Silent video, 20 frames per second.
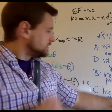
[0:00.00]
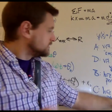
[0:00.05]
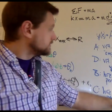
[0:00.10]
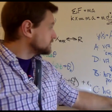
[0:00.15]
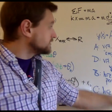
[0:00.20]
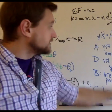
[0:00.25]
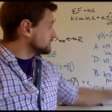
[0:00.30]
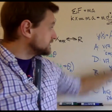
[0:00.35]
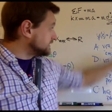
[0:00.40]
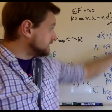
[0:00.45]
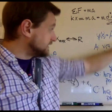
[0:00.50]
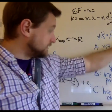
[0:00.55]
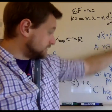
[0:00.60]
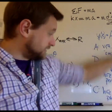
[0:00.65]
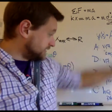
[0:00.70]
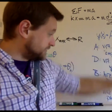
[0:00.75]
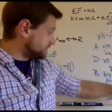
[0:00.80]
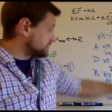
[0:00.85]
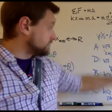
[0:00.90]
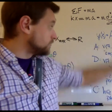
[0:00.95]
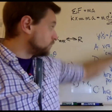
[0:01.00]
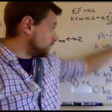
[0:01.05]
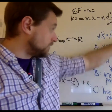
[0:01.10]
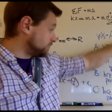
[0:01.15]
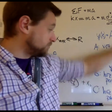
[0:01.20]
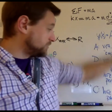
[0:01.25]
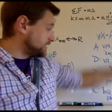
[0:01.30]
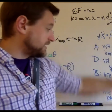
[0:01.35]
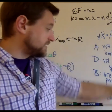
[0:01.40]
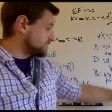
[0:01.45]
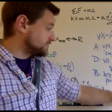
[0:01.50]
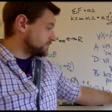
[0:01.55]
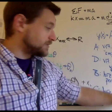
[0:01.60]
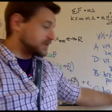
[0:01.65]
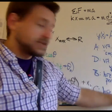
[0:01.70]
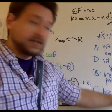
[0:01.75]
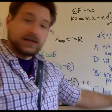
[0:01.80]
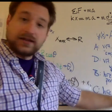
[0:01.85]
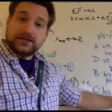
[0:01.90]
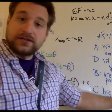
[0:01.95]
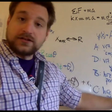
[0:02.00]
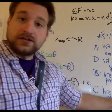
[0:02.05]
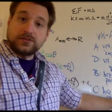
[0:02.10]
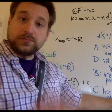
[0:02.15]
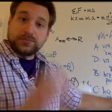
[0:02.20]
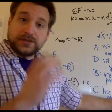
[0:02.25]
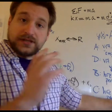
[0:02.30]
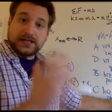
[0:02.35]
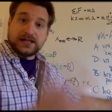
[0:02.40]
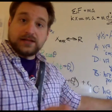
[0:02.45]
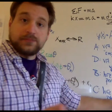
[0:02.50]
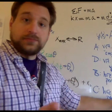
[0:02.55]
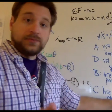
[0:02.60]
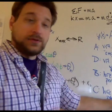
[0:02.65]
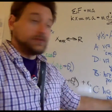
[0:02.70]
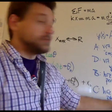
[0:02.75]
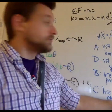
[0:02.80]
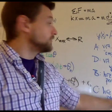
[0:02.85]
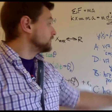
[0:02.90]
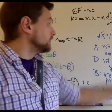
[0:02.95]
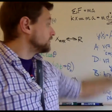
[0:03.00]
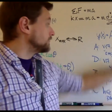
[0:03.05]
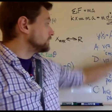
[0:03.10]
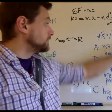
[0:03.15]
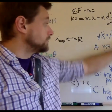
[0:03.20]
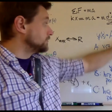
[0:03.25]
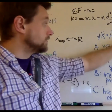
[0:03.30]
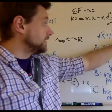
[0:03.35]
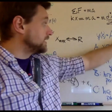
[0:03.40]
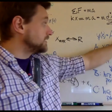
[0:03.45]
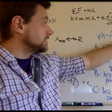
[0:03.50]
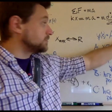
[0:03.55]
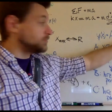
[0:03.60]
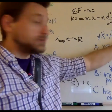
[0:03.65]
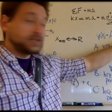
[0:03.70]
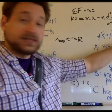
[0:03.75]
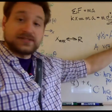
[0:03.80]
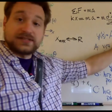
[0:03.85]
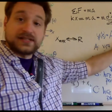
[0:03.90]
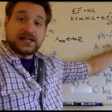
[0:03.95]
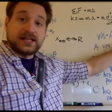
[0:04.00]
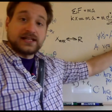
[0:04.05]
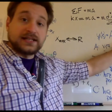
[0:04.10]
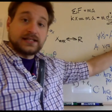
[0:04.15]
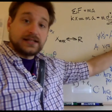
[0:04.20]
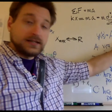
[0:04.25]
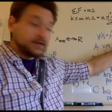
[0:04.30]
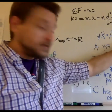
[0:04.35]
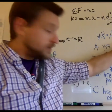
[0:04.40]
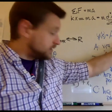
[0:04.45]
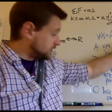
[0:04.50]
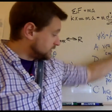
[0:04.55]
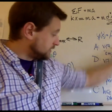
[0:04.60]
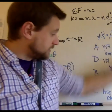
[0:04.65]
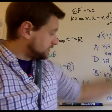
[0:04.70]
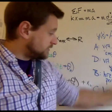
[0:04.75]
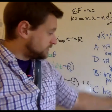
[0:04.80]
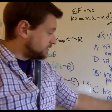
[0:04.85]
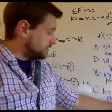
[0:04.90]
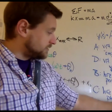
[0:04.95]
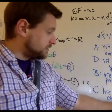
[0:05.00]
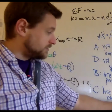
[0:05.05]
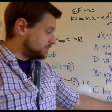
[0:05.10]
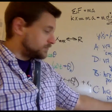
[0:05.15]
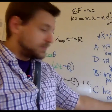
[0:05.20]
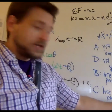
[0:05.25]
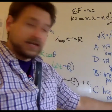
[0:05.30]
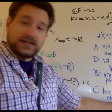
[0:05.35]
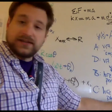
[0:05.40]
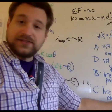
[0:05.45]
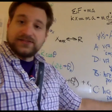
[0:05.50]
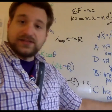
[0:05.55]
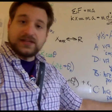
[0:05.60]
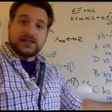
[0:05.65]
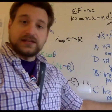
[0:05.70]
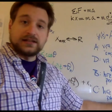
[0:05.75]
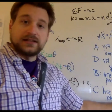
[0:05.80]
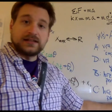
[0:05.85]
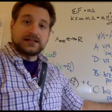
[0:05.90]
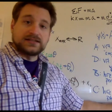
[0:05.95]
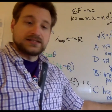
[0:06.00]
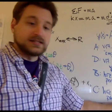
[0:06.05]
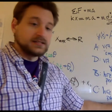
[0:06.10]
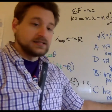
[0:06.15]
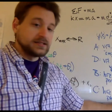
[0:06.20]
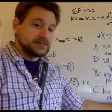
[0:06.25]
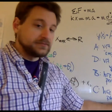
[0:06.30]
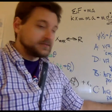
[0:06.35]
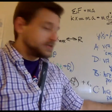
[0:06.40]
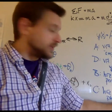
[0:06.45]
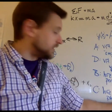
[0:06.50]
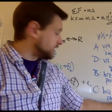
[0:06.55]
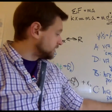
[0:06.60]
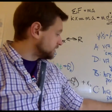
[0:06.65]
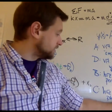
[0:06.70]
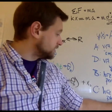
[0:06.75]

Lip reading: It lives one place or the other, but not both. So if you write the plus sign here, then the minus sign gets to live here.